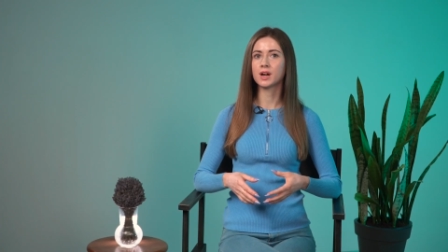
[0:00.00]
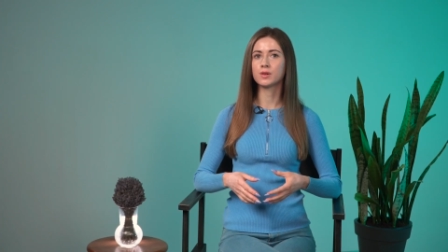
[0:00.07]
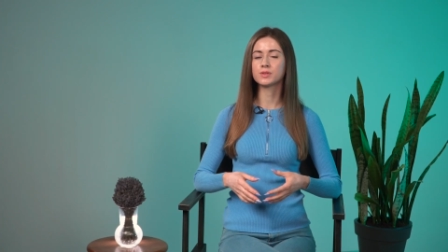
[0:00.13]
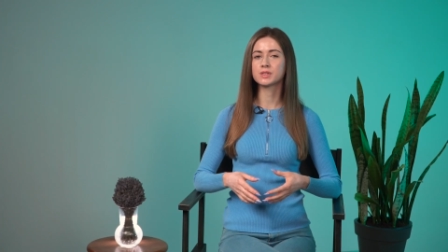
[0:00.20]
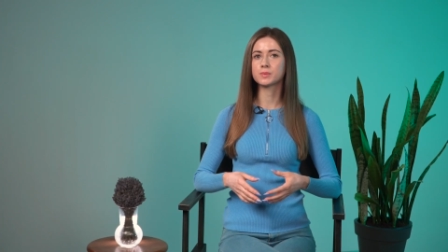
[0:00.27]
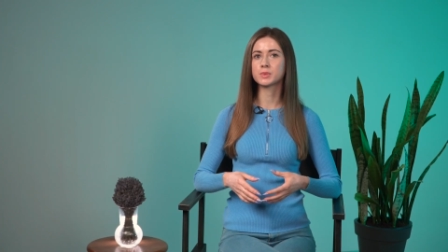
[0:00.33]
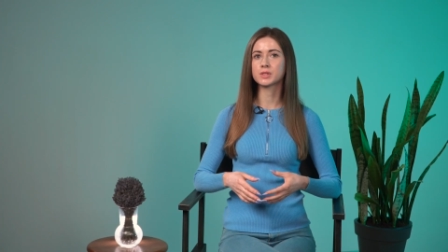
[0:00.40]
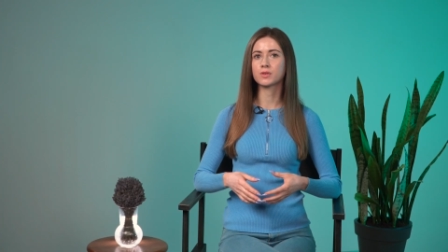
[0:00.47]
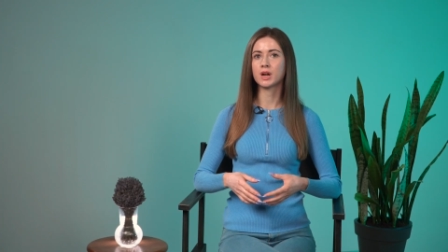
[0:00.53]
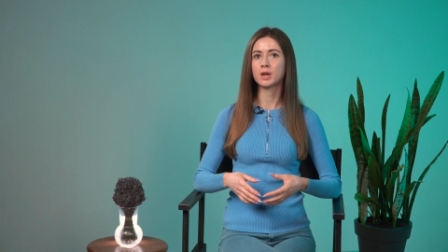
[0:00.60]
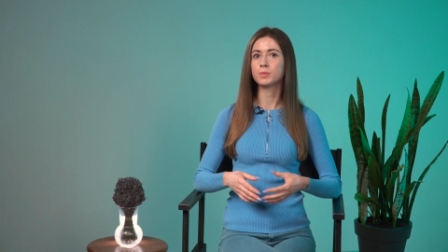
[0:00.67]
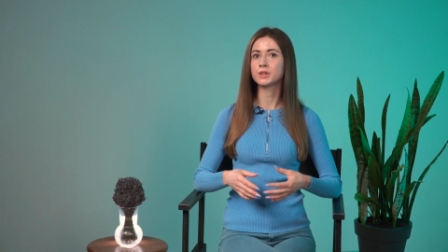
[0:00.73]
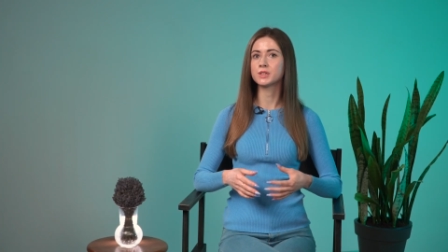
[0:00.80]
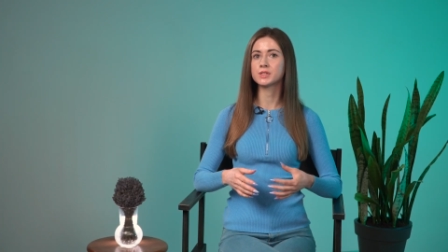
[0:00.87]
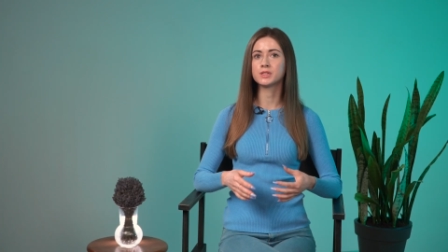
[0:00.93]
account
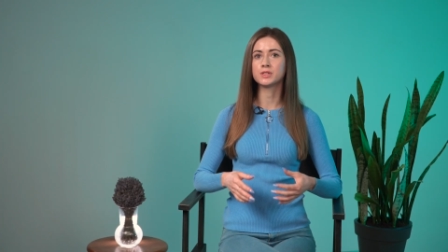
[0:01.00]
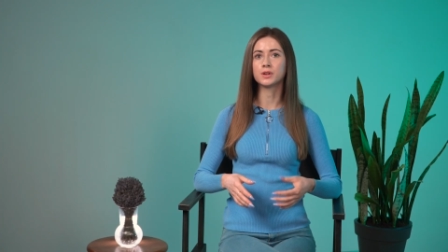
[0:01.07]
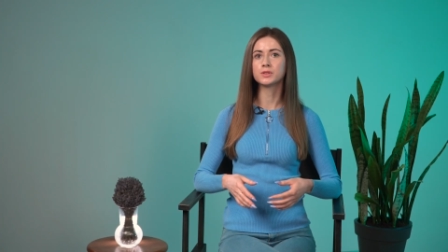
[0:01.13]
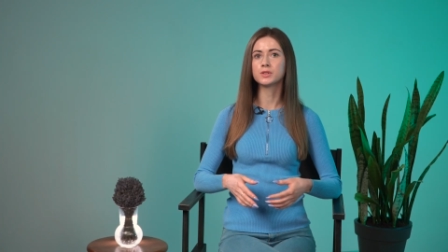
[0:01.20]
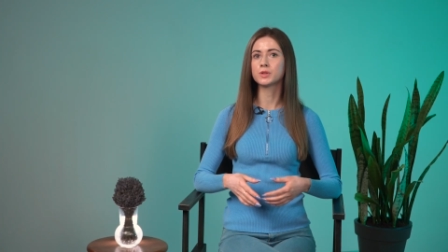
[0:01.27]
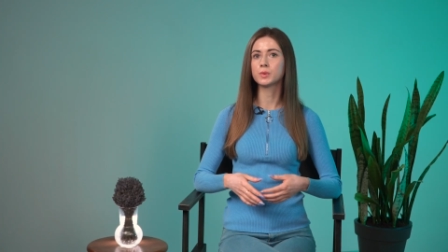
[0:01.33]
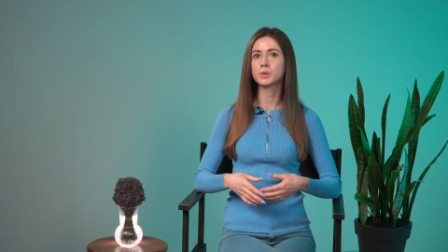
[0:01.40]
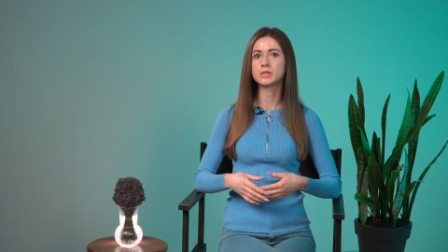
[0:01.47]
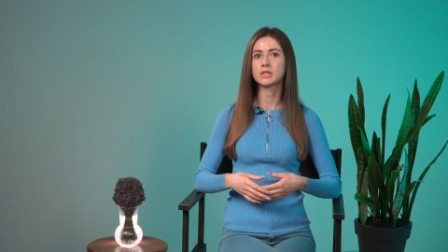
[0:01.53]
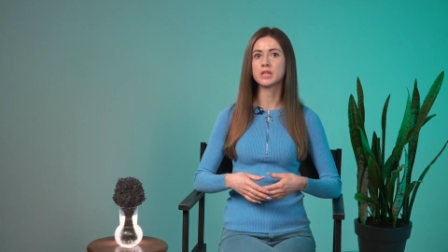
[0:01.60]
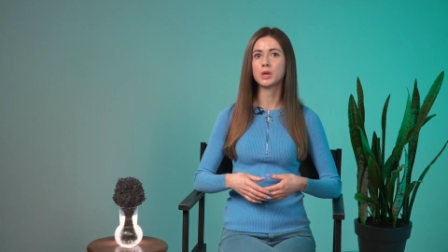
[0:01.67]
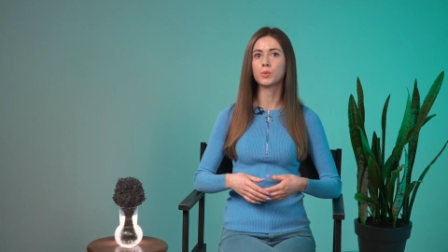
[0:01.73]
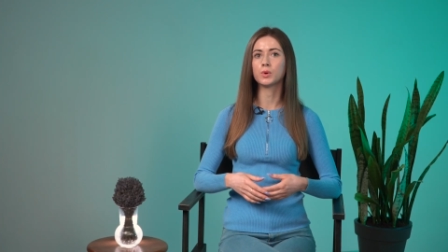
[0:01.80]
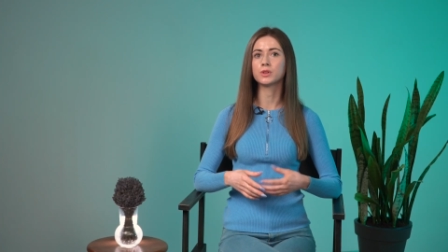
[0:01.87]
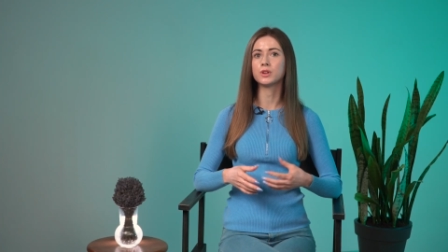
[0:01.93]
subscribers don't always
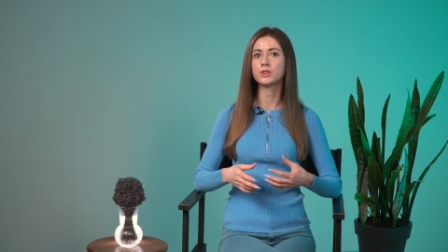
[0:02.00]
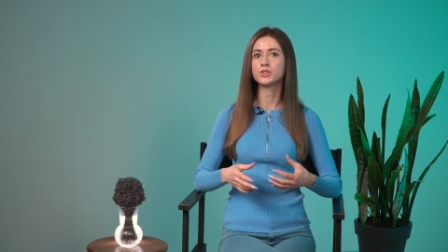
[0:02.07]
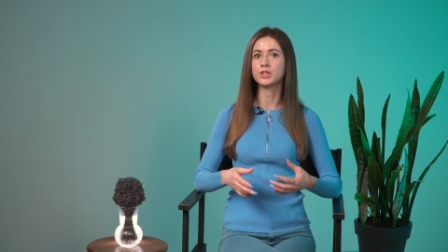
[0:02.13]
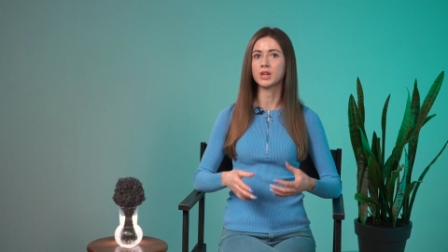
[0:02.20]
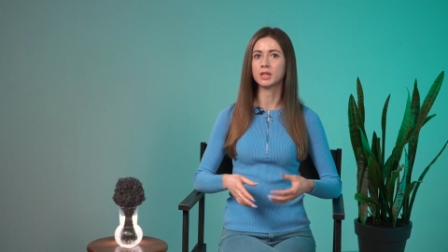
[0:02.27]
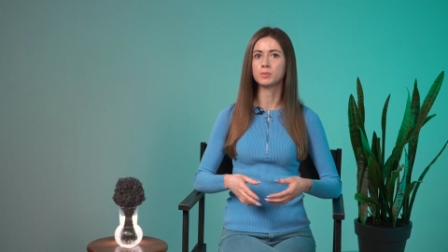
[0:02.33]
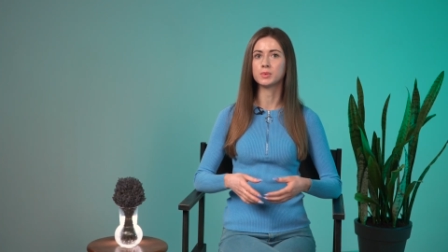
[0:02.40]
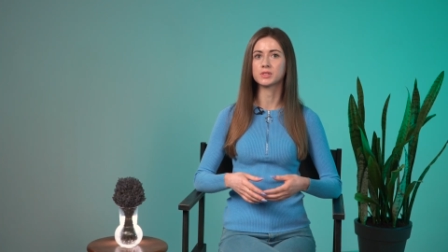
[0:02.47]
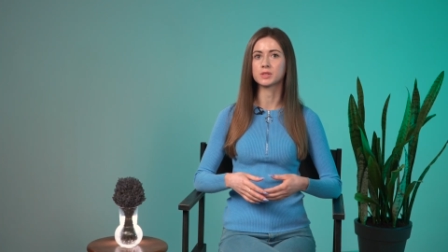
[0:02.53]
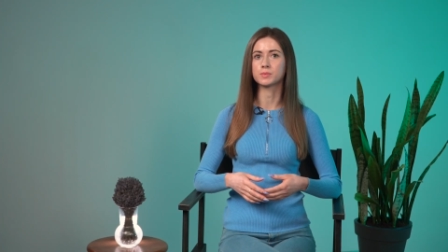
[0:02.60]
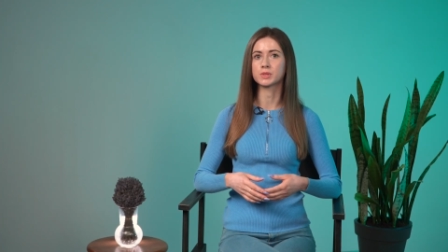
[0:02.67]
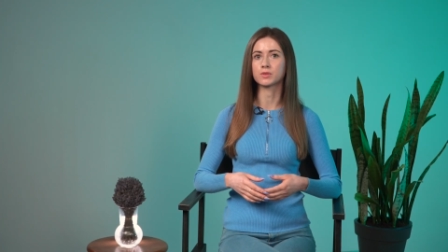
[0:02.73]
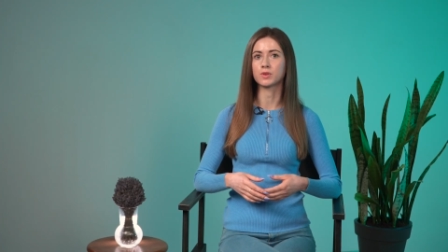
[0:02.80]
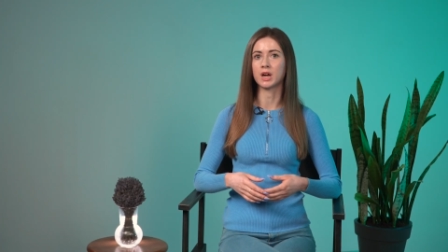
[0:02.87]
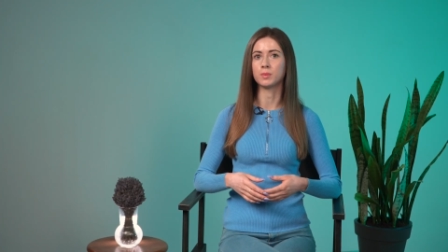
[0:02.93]
equal your chatbot
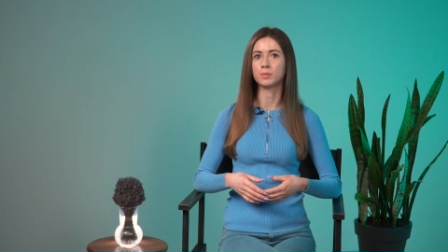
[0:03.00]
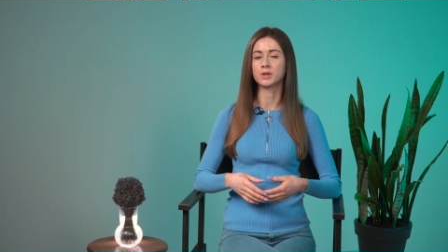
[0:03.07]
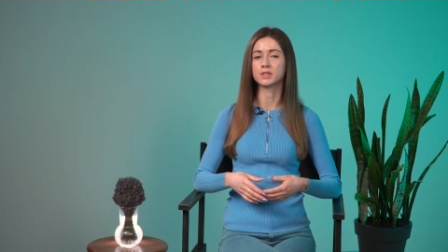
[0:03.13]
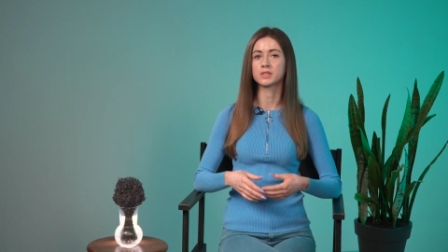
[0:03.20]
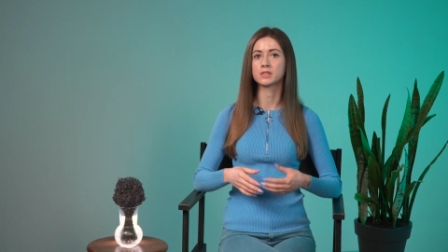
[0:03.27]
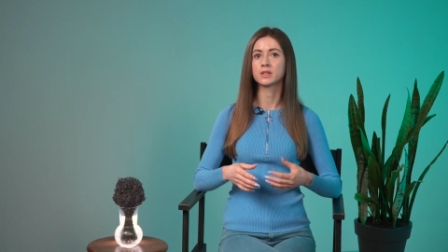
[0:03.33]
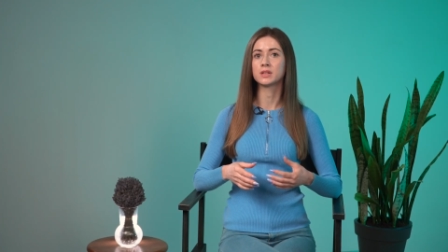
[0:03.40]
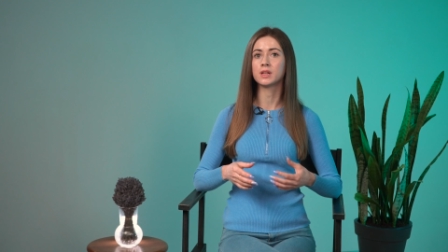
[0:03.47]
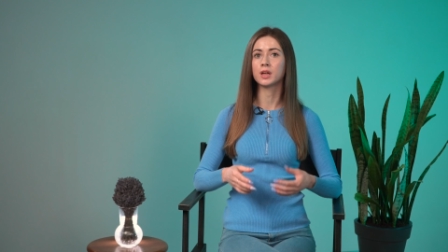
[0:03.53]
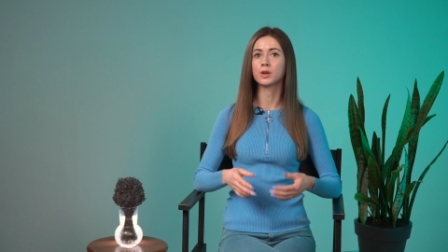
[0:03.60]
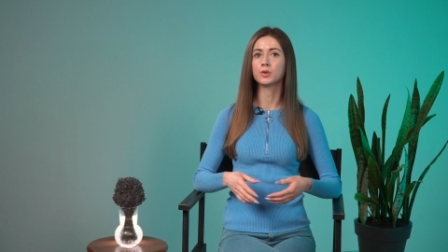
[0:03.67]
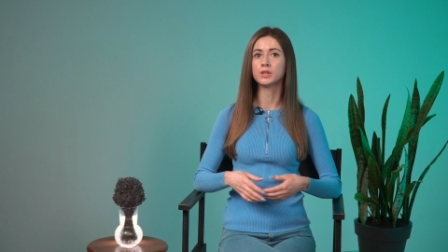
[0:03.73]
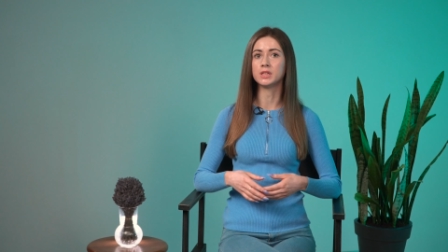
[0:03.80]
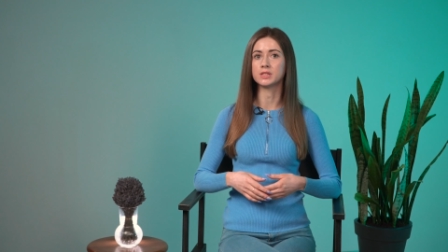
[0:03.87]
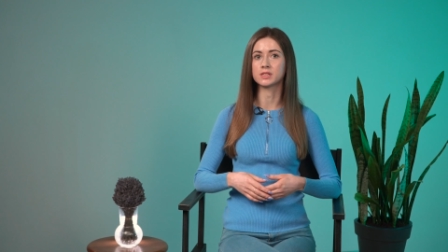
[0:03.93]
subscribers,
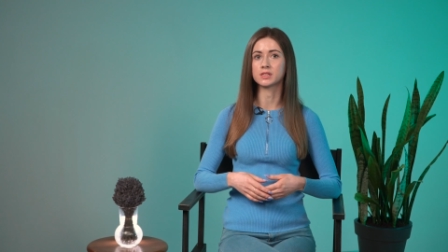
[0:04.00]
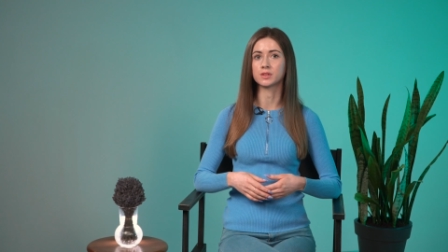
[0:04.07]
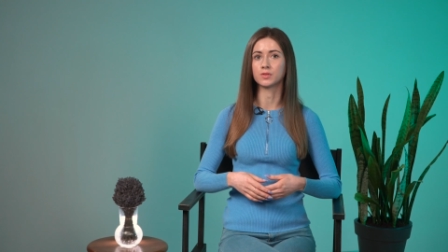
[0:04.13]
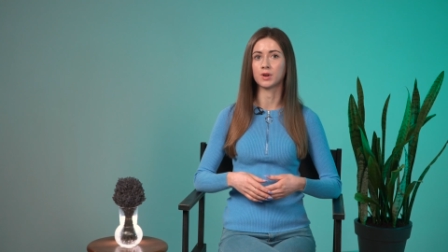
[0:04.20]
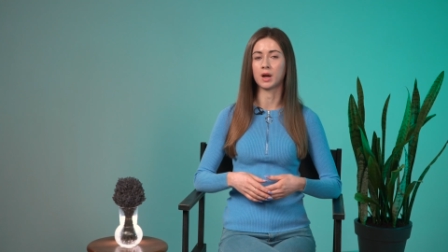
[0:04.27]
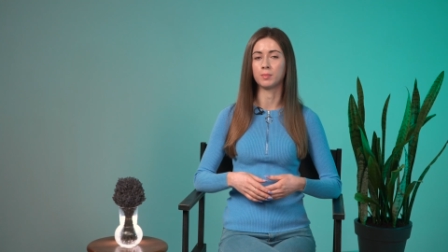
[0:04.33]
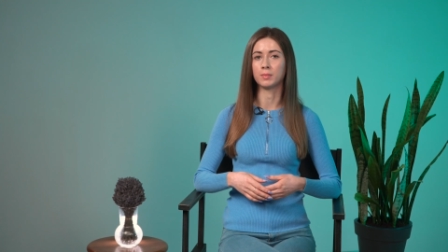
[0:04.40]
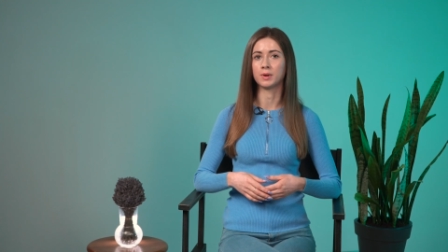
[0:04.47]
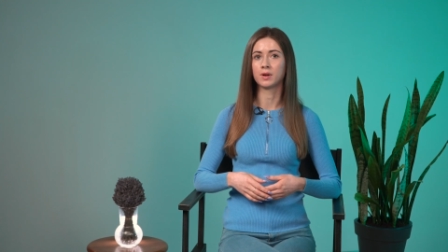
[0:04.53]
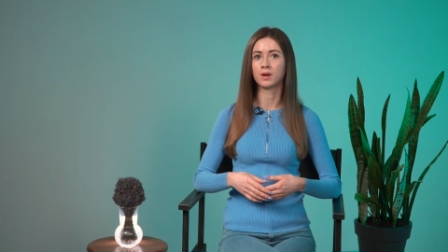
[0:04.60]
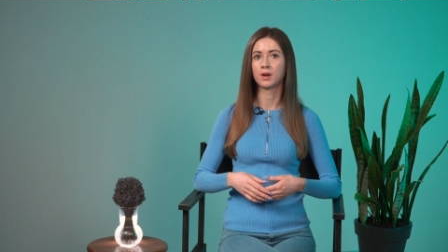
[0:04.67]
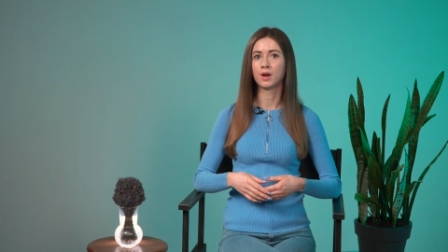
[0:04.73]
like on Instagram.